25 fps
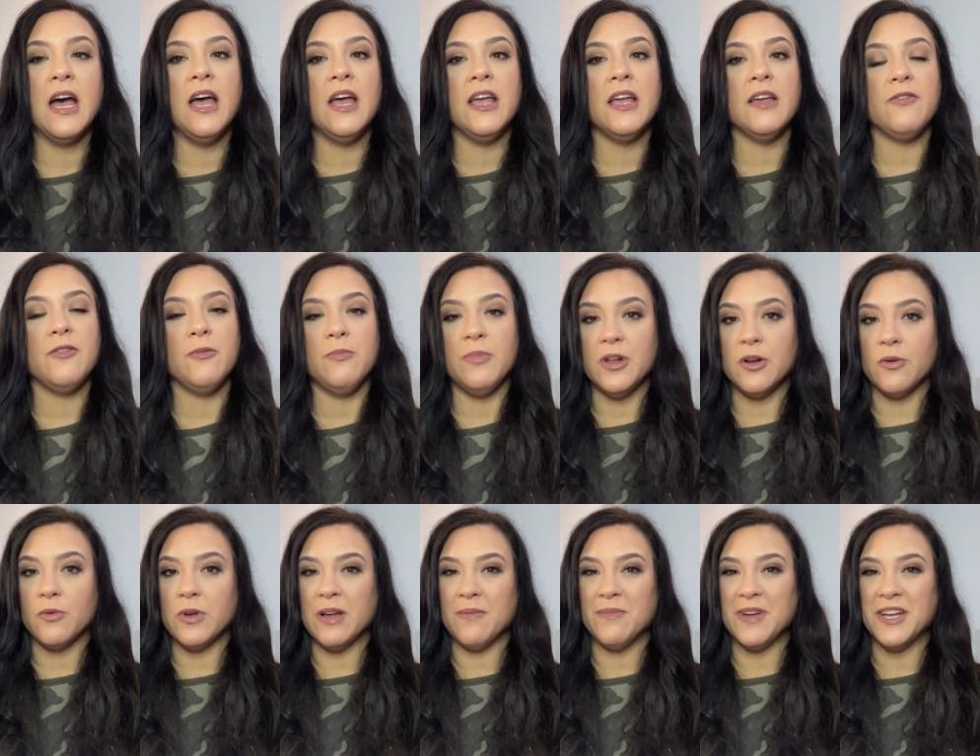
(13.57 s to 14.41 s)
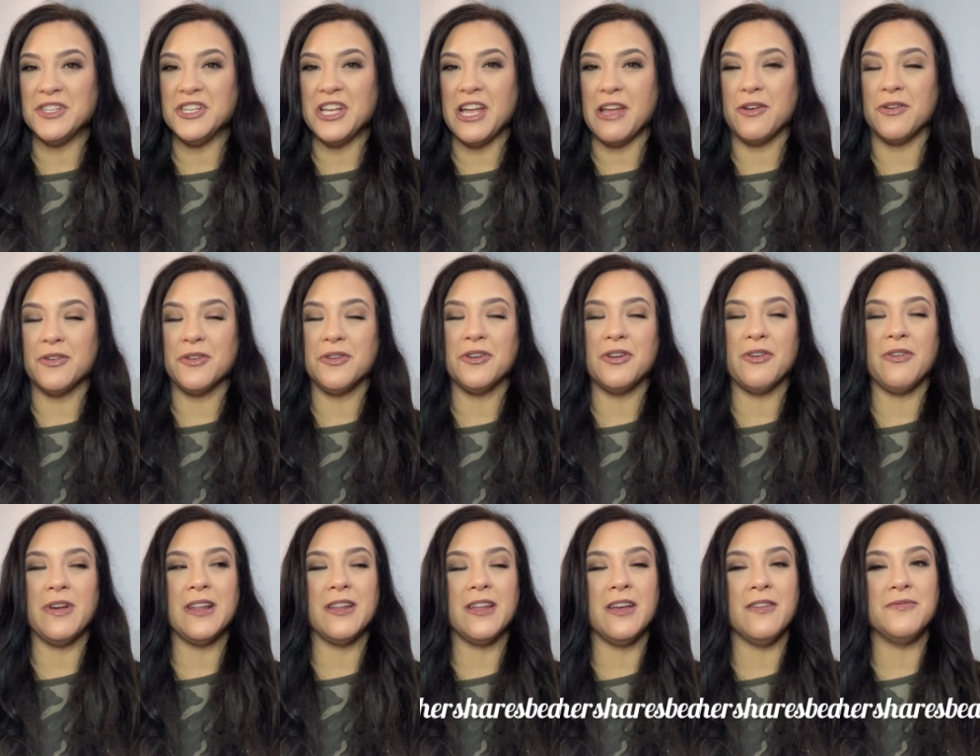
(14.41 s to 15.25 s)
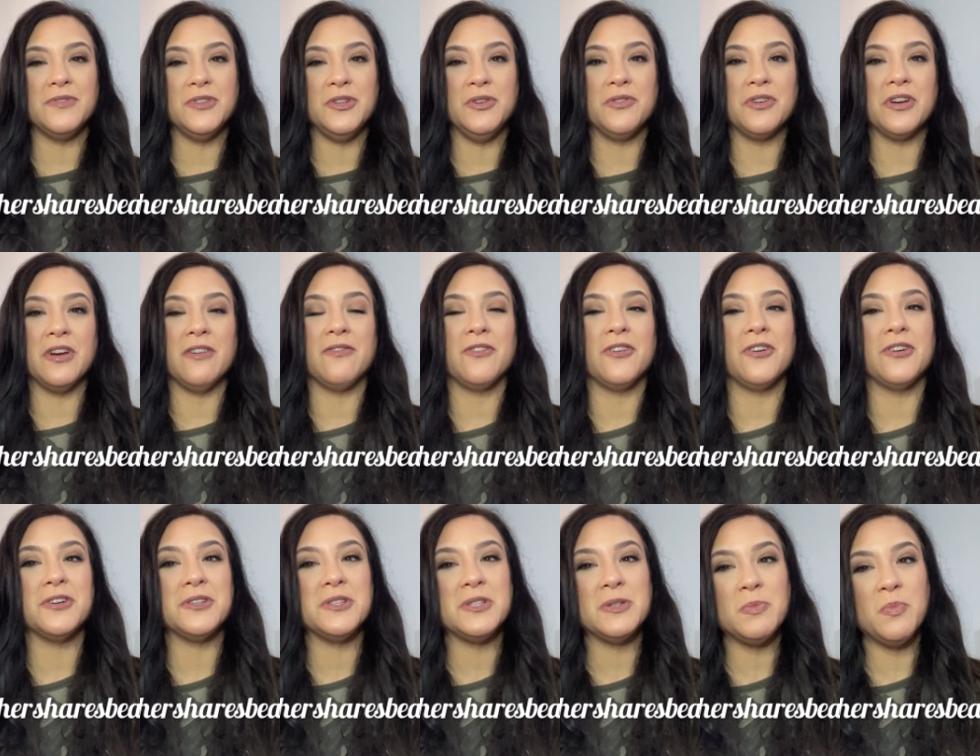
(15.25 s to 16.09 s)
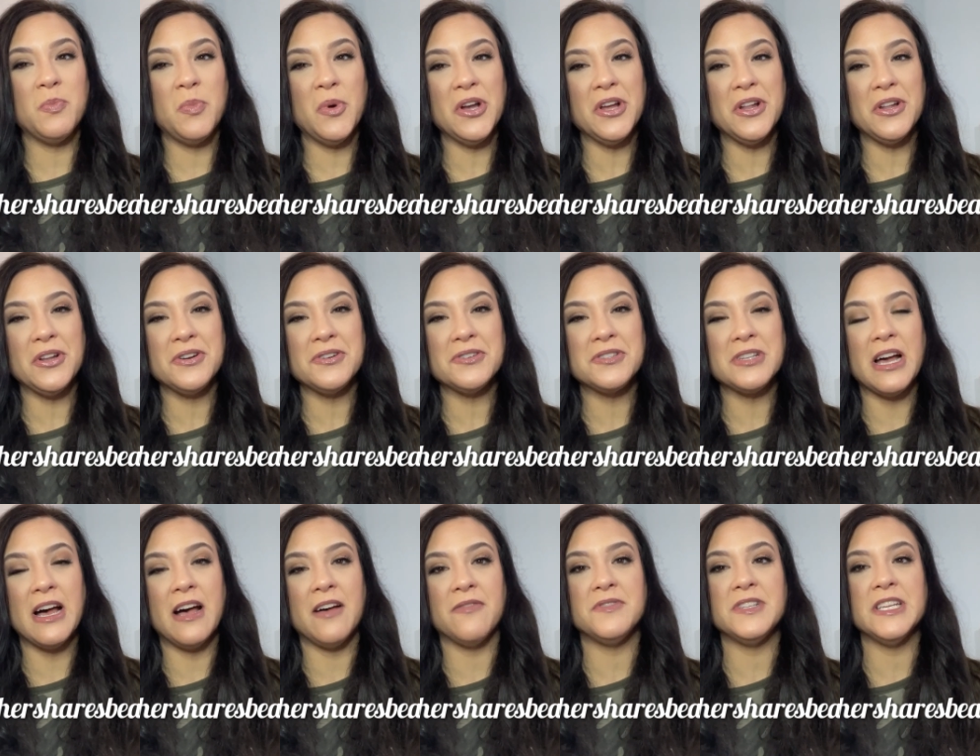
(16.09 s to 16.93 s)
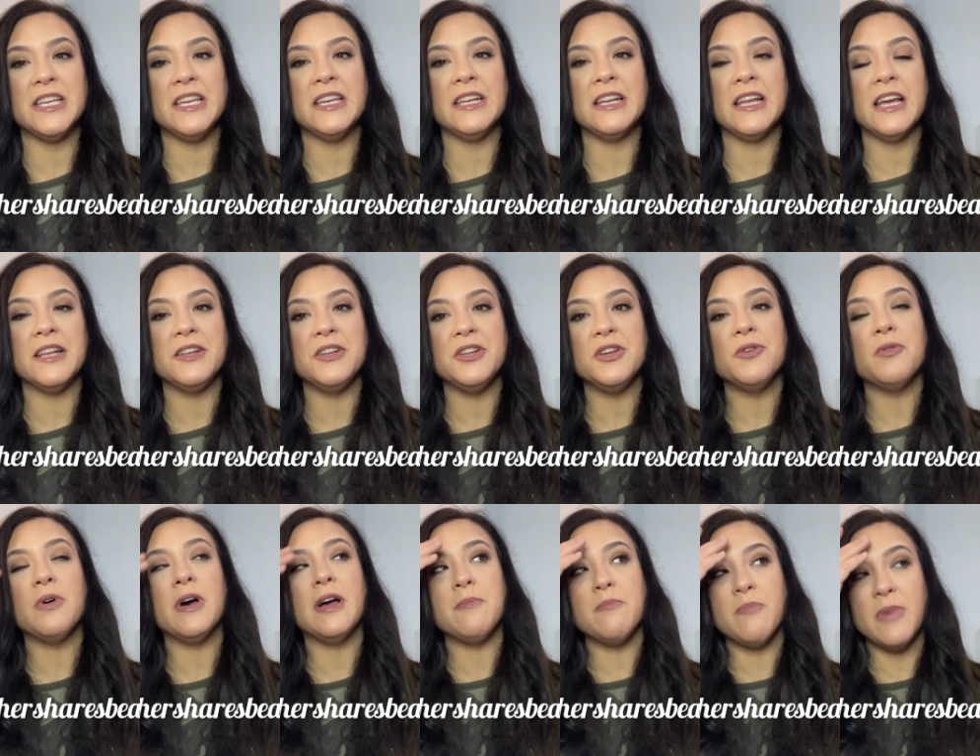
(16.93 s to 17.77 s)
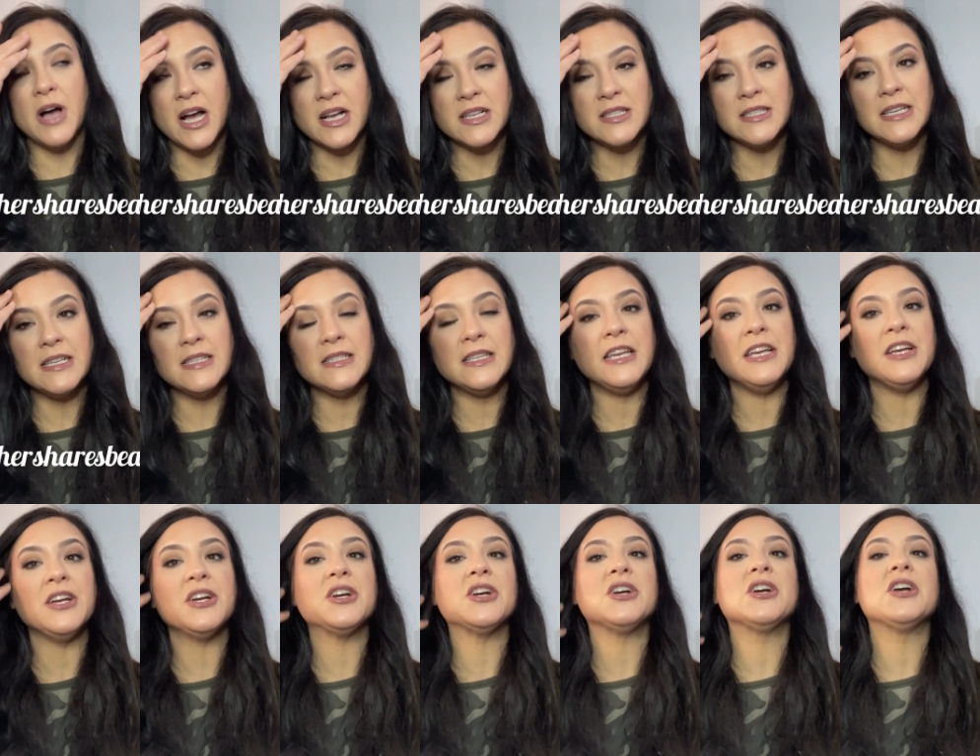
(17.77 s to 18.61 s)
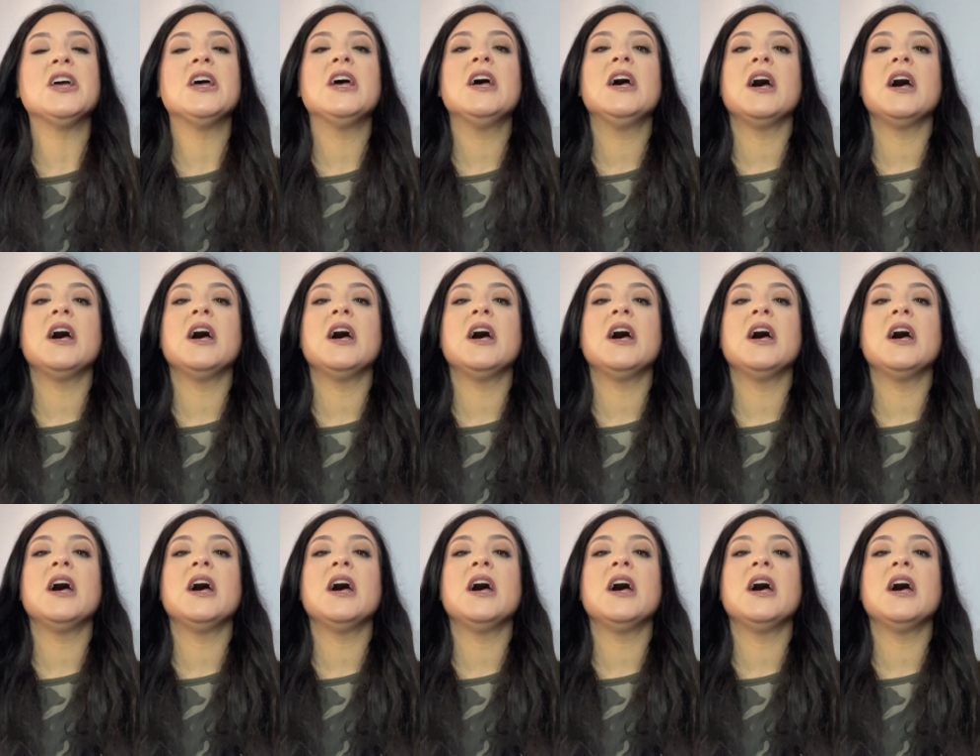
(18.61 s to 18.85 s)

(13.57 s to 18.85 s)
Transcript: If you've been around my channel, you'll know I love to cover spoilers often. I do unboxings here.